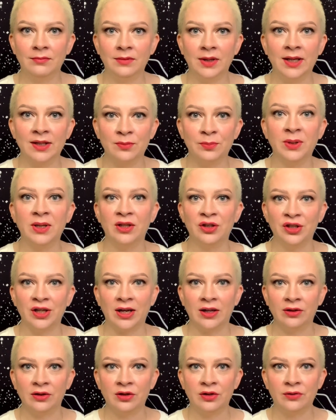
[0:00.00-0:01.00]
has been a
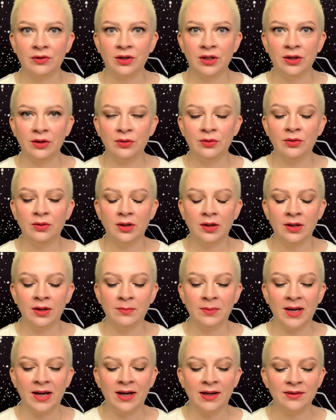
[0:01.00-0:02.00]
challenge for you in the
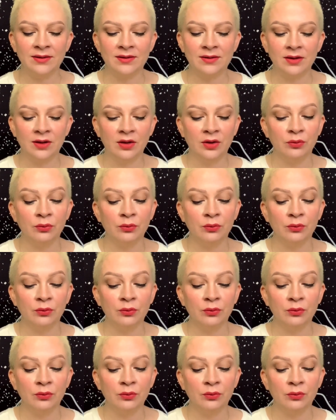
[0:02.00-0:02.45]
past,